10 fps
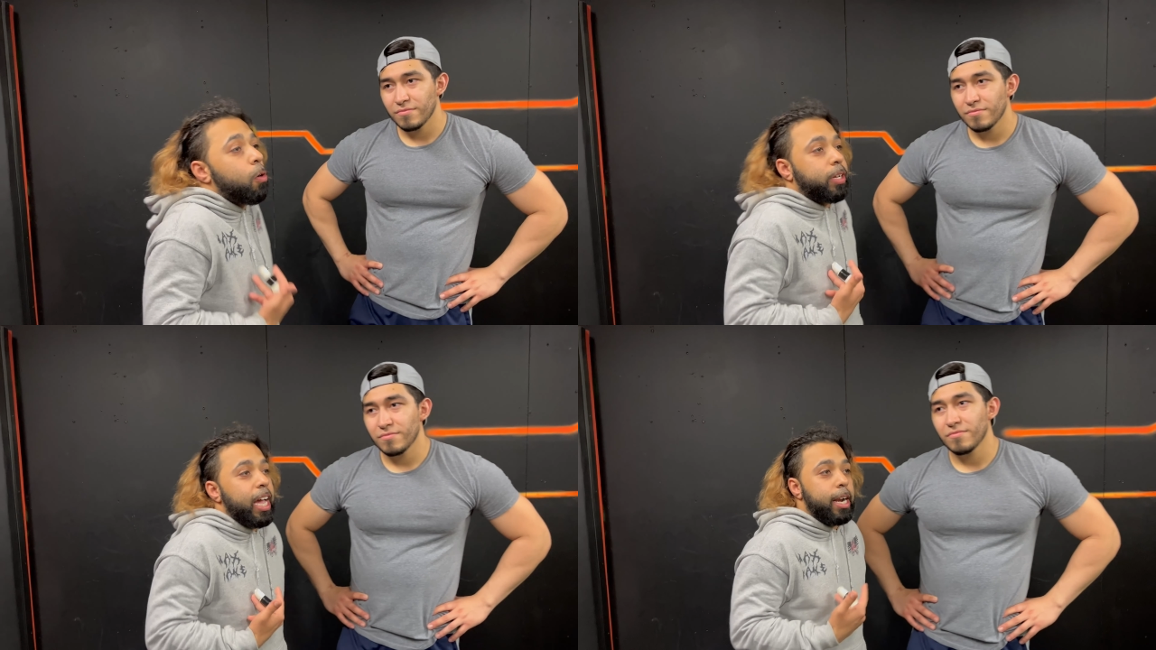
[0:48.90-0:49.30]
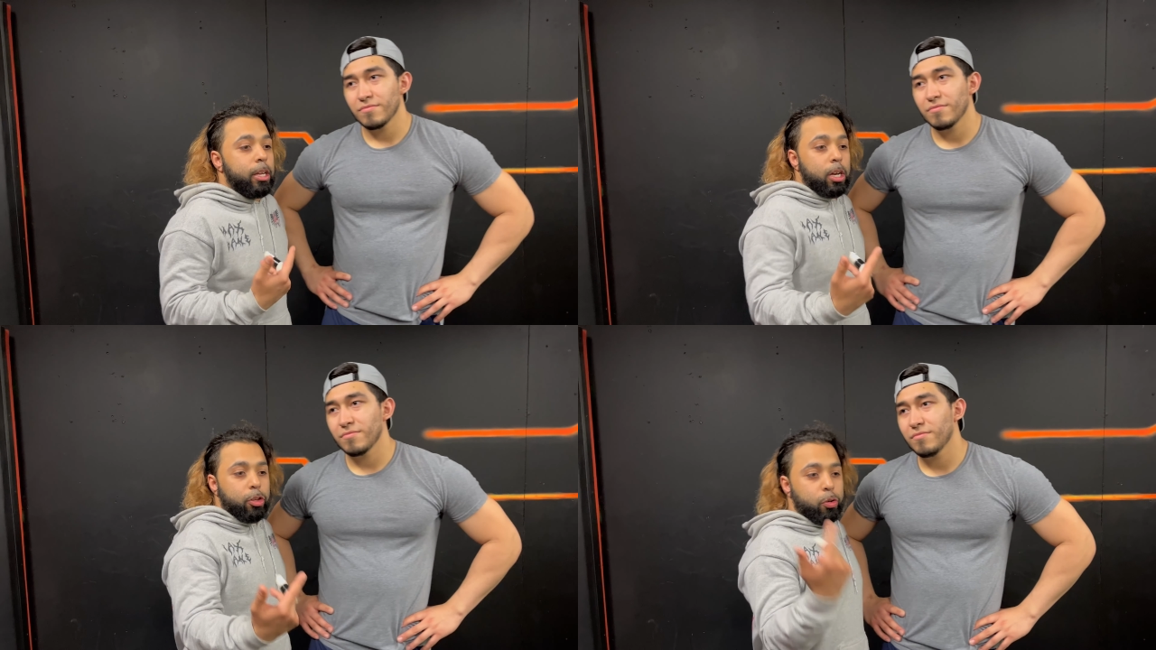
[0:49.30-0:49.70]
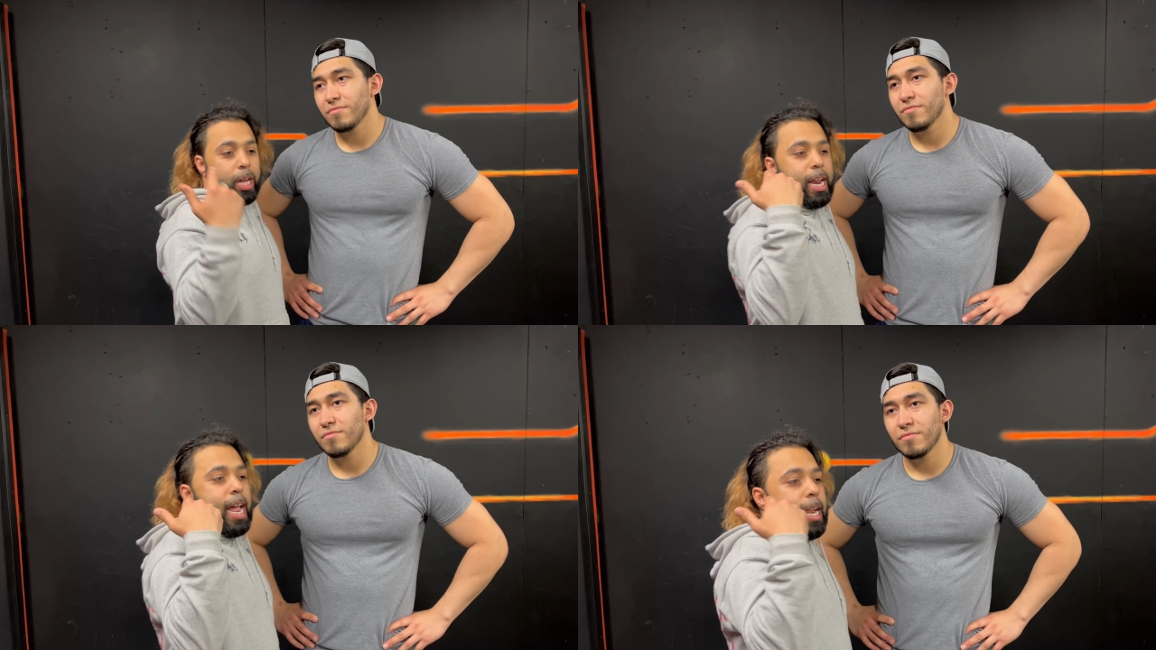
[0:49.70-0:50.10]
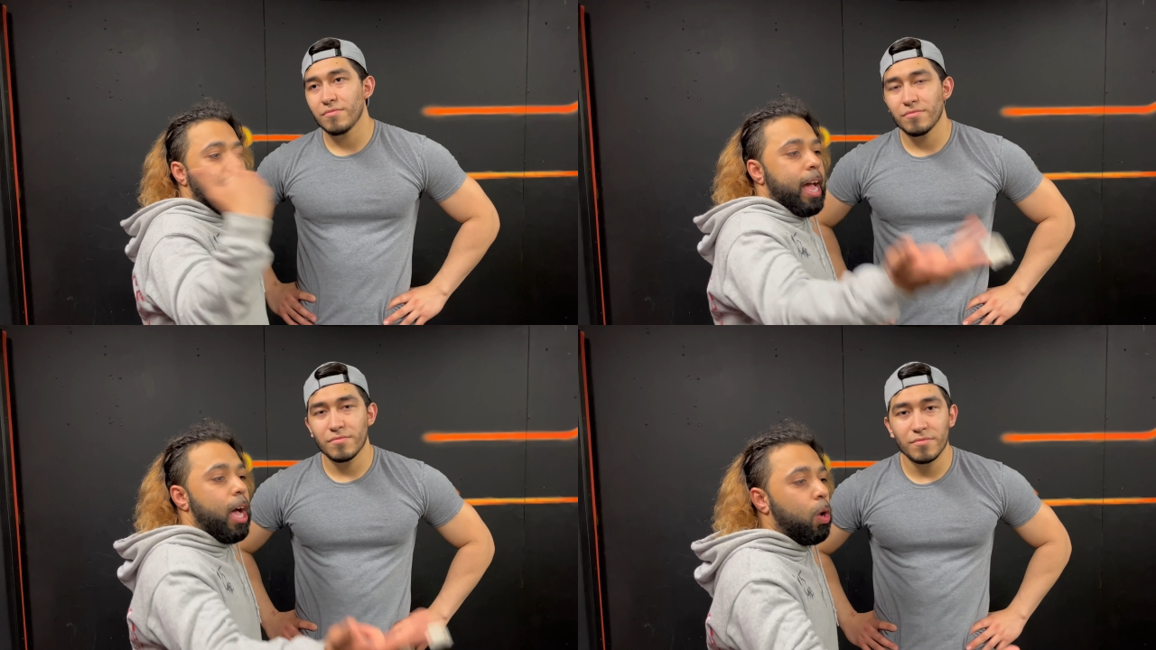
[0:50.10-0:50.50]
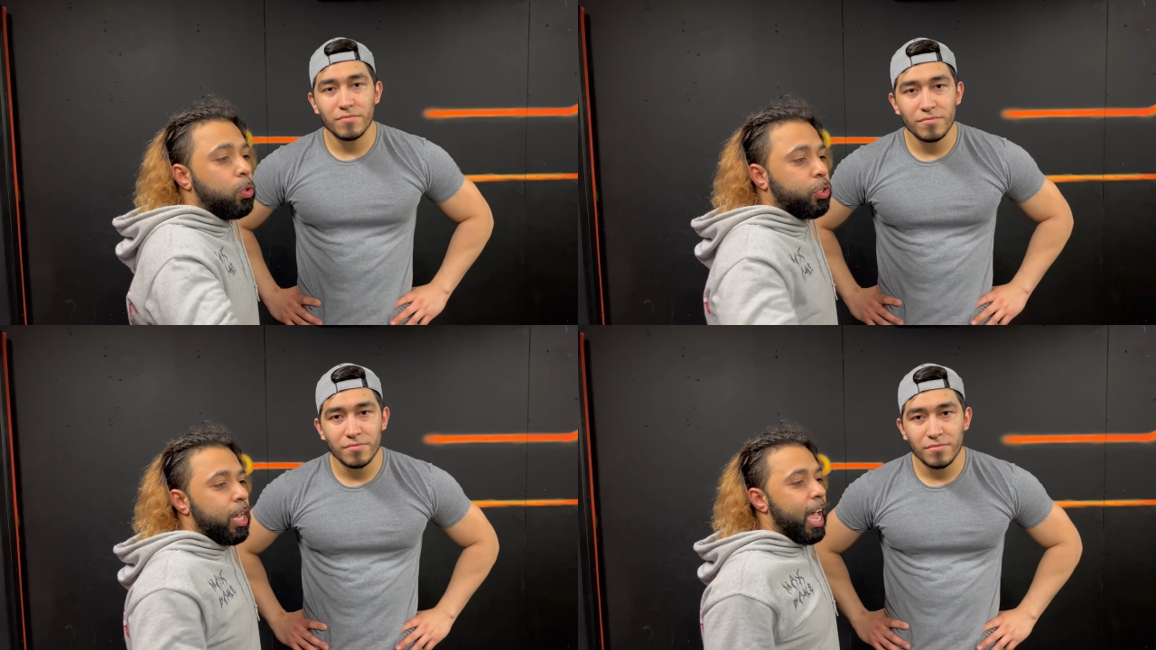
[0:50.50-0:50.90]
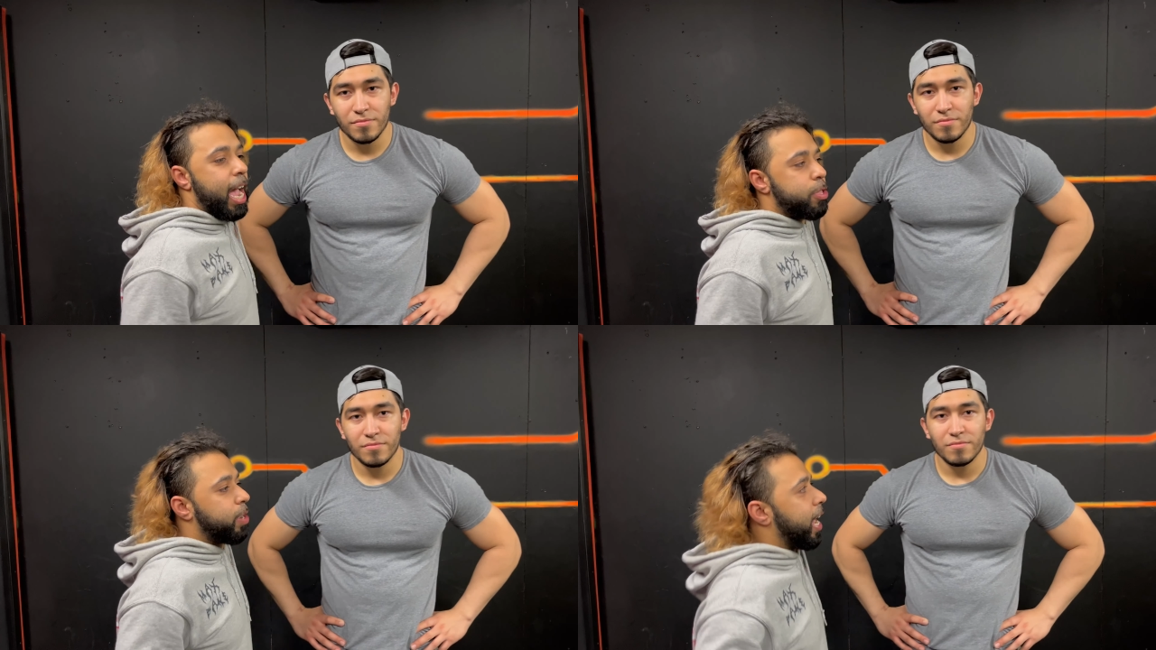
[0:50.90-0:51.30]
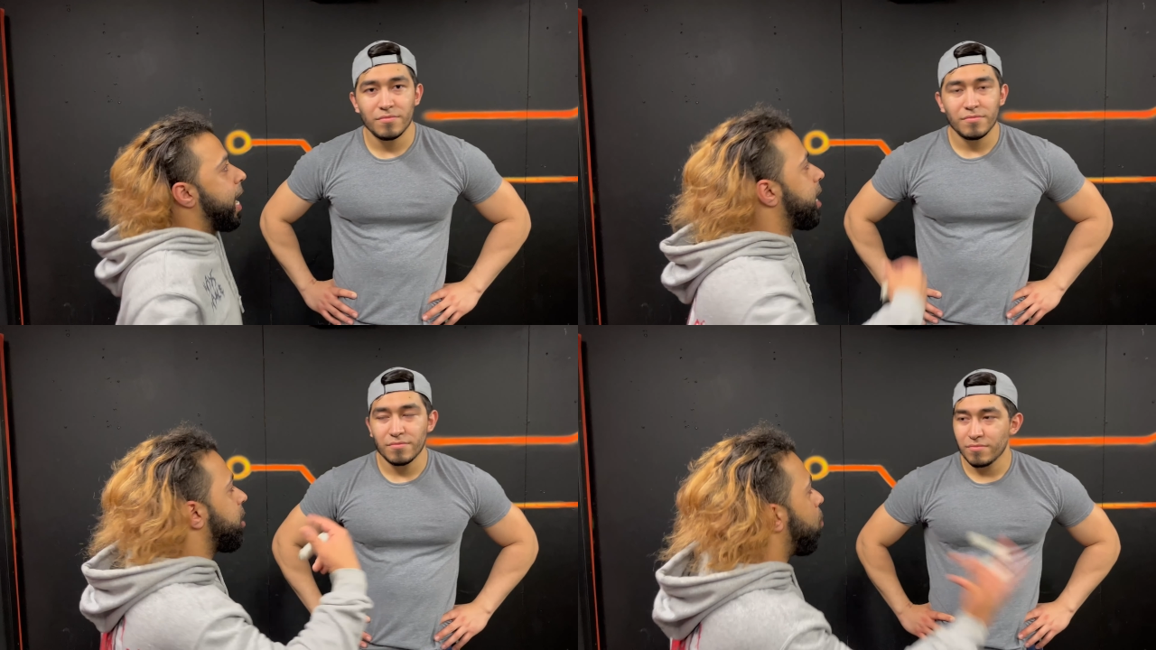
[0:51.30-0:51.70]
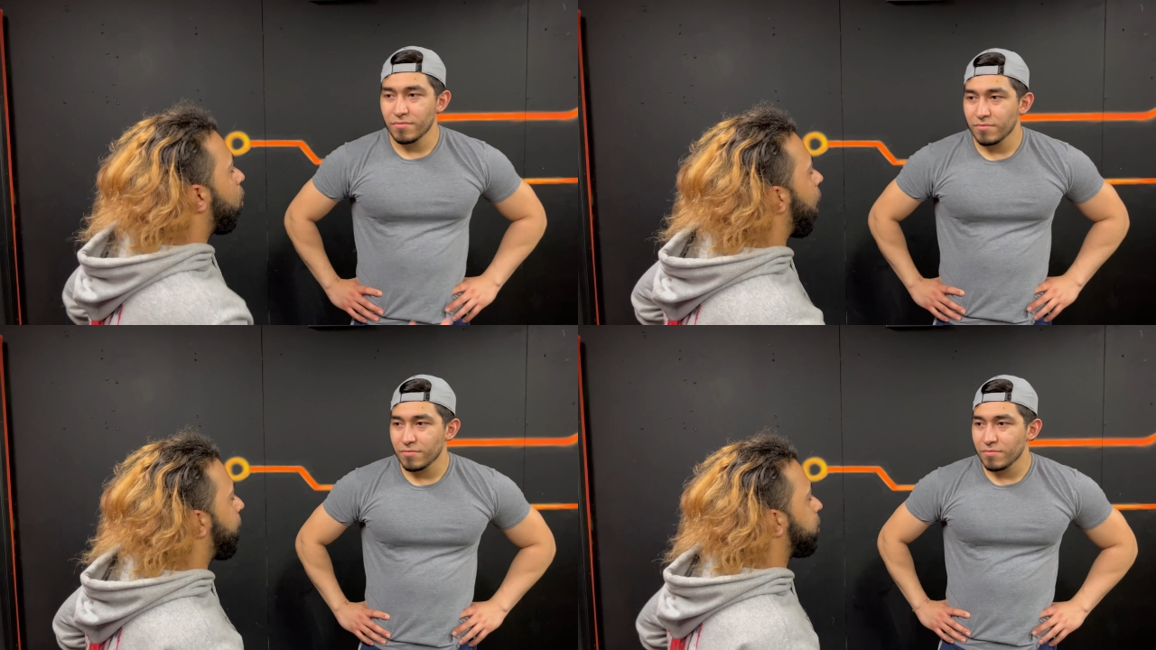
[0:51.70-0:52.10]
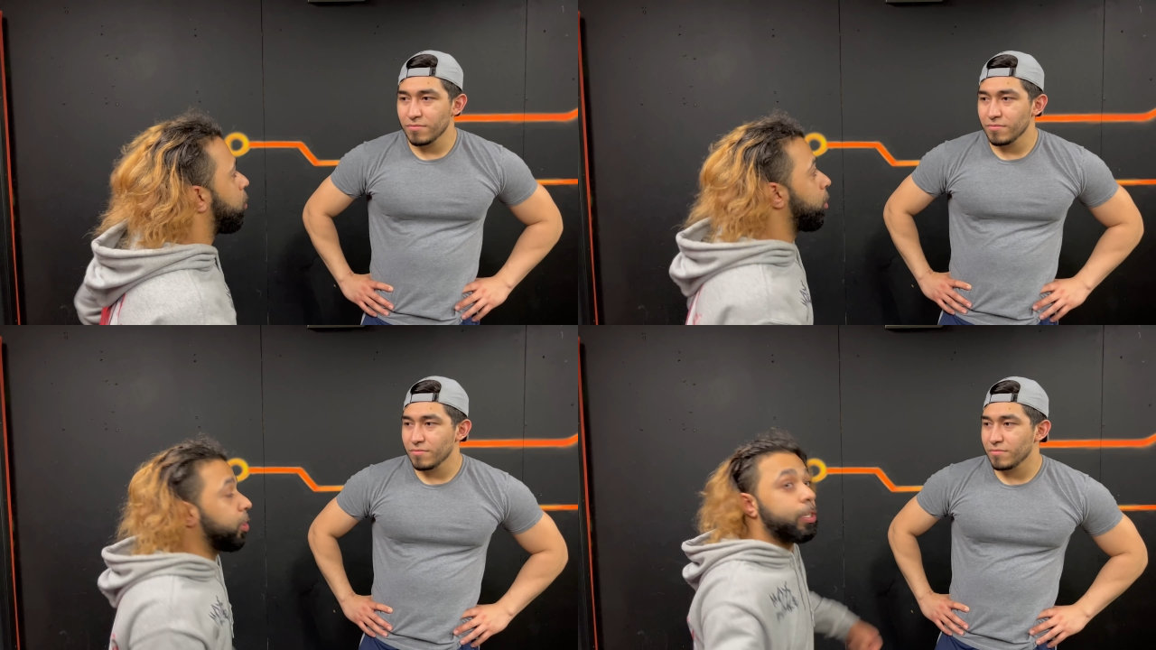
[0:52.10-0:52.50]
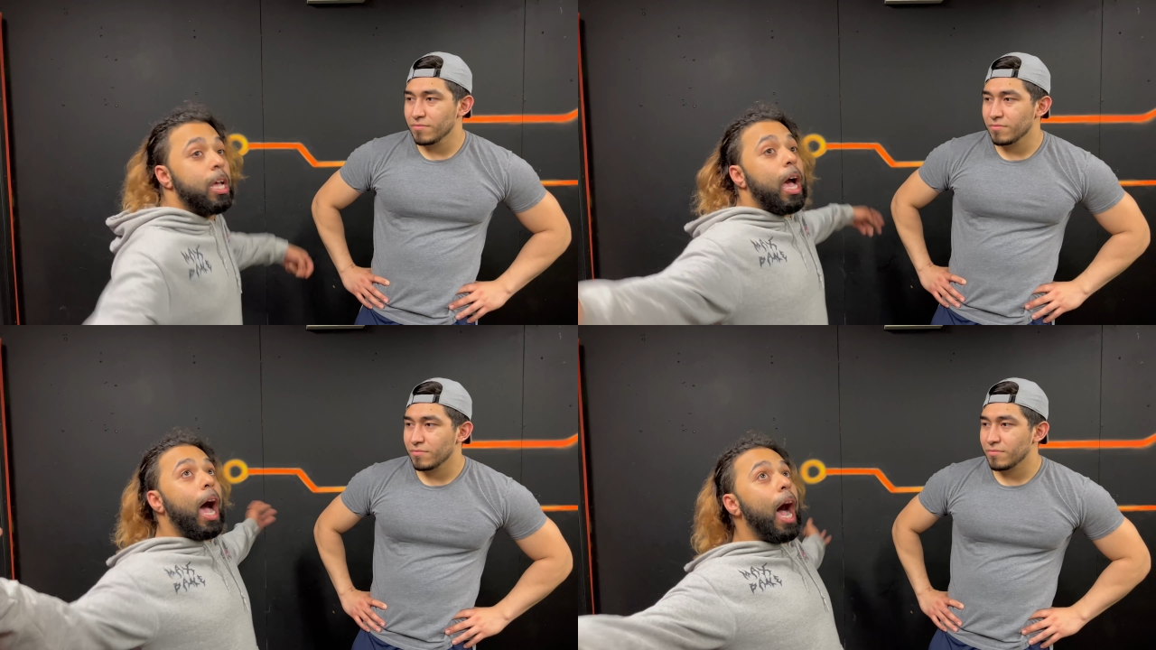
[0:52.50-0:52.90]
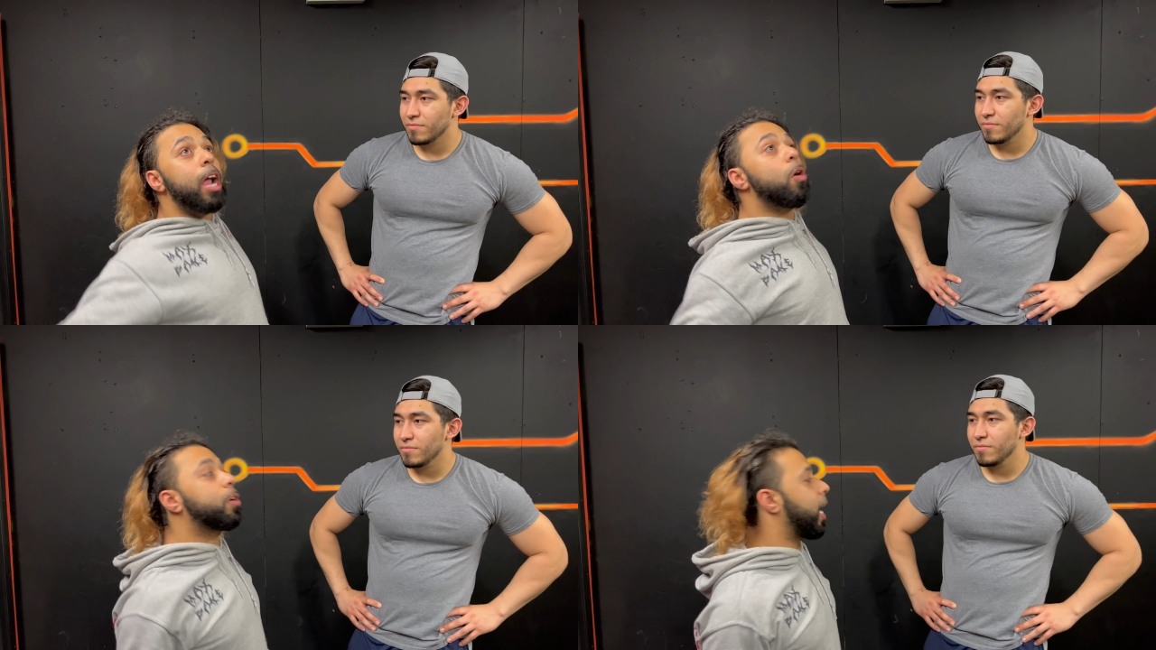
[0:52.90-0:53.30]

Speaker 1: don't get it. You get handed L's and you get handed more opportunities. I don't